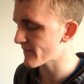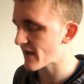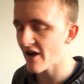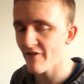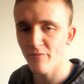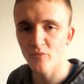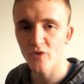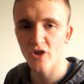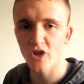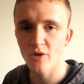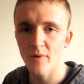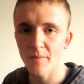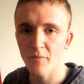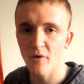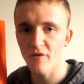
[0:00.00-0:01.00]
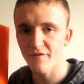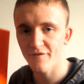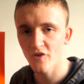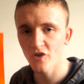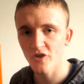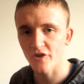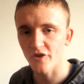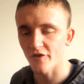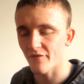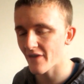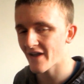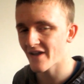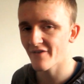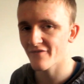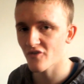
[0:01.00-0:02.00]
I've been working on my portfolio.
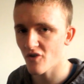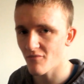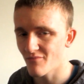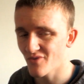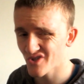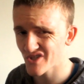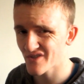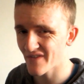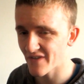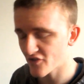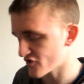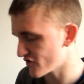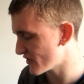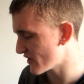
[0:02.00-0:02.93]
I have got most of it done.